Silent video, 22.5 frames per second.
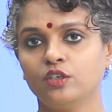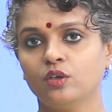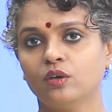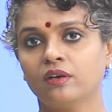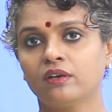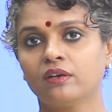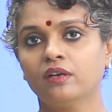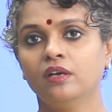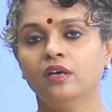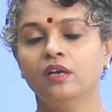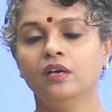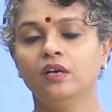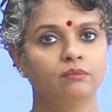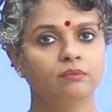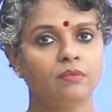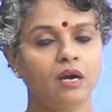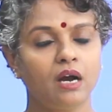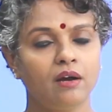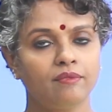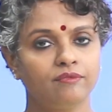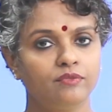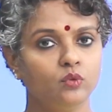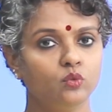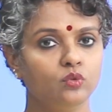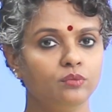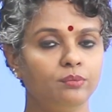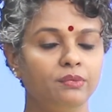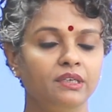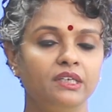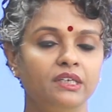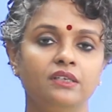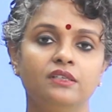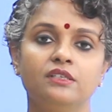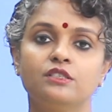your afternoon
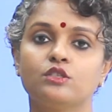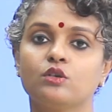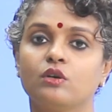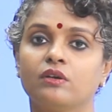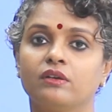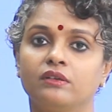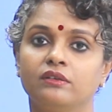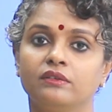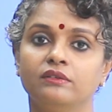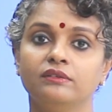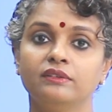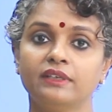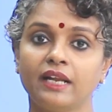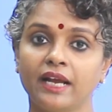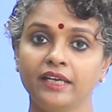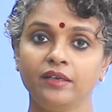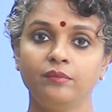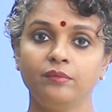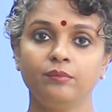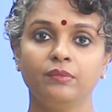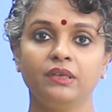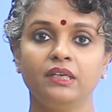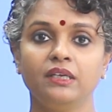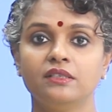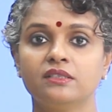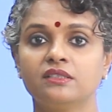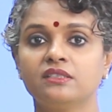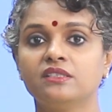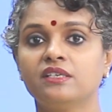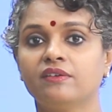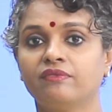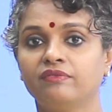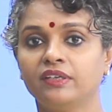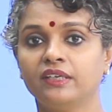meals or night meals,
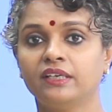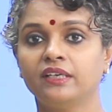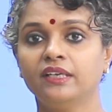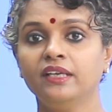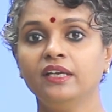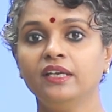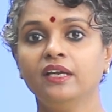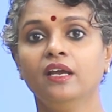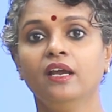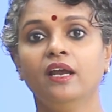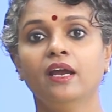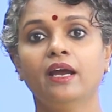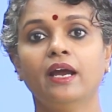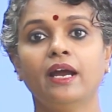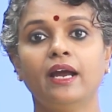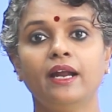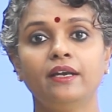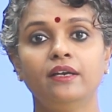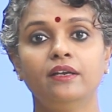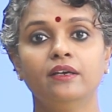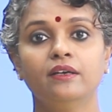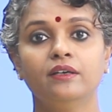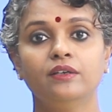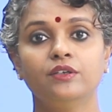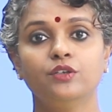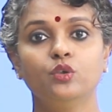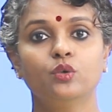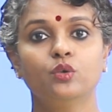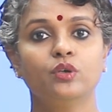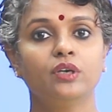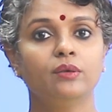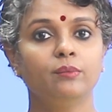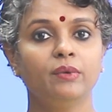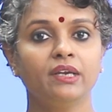definitely. And you
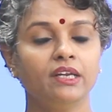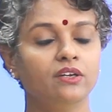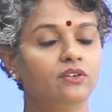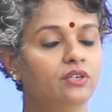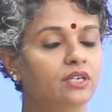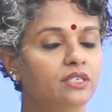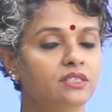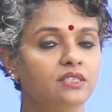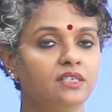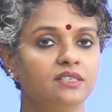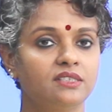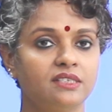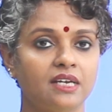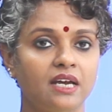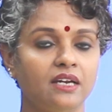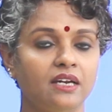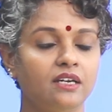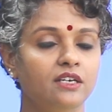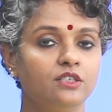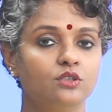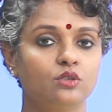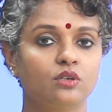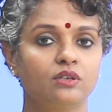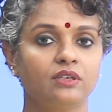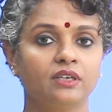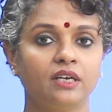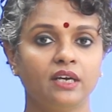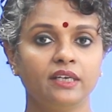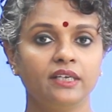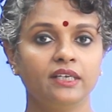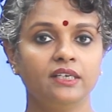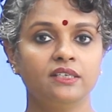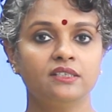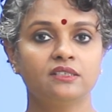can make interesting salads or
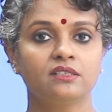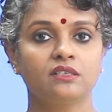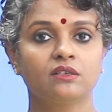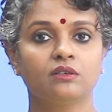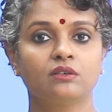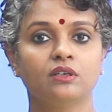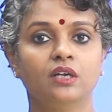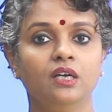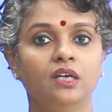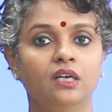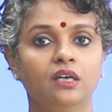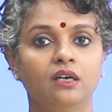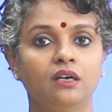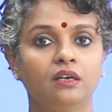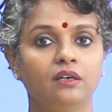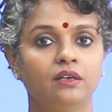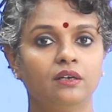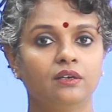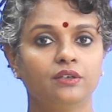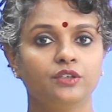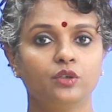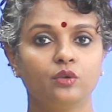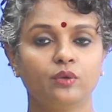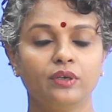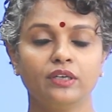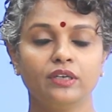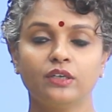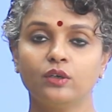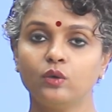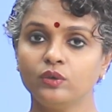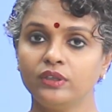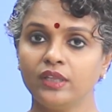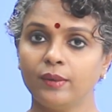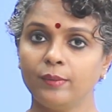curries, or
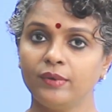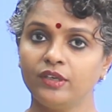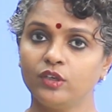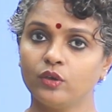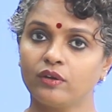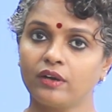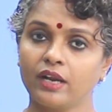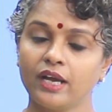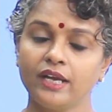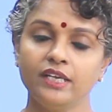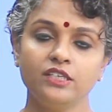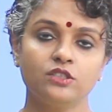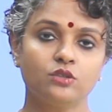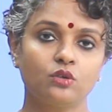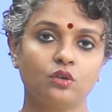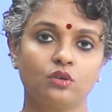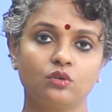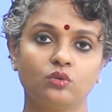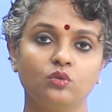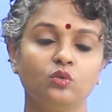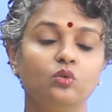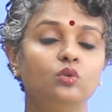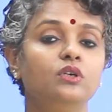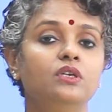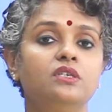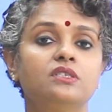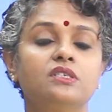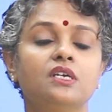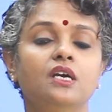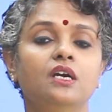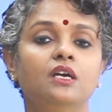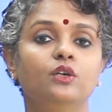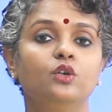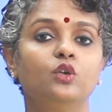include them in your rice or noodles
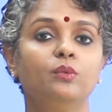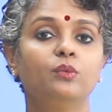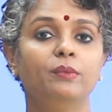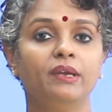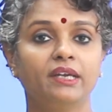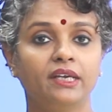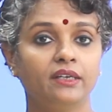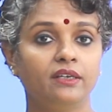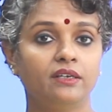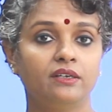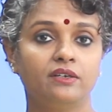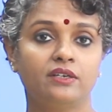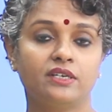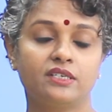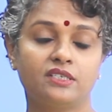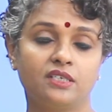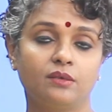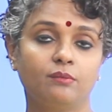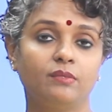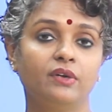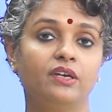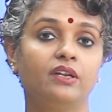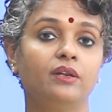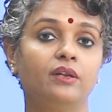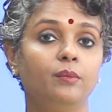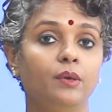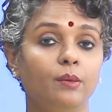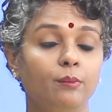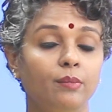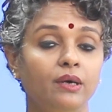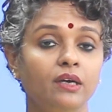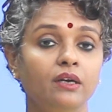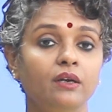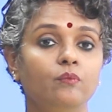to make it interesting. But
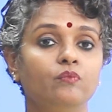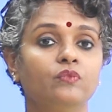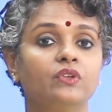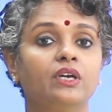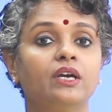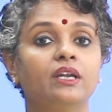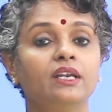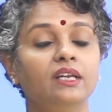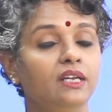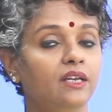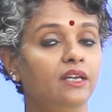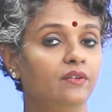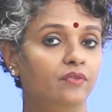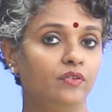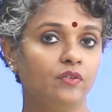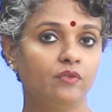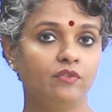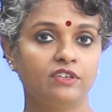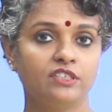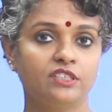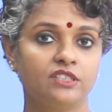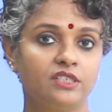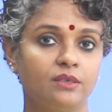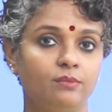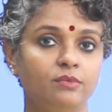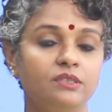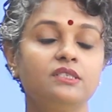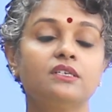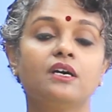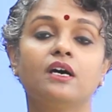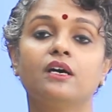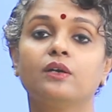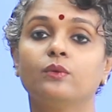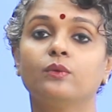remember, green leafy
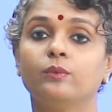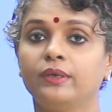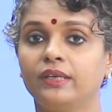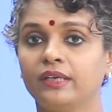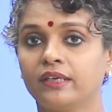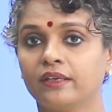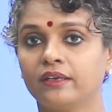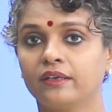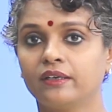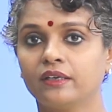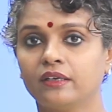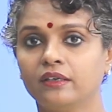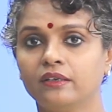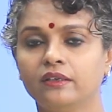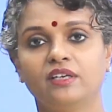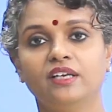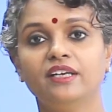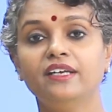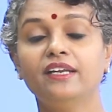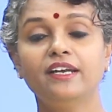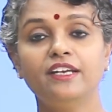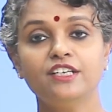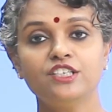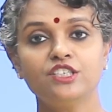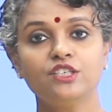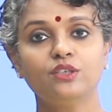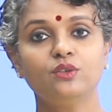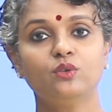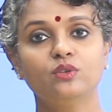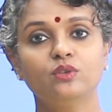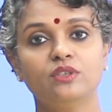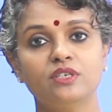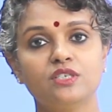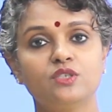vegetables are very critical. In addition
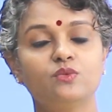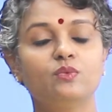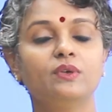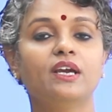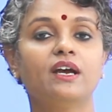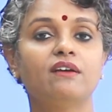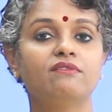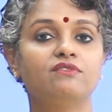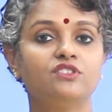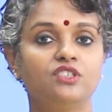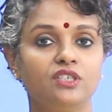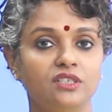to this, we have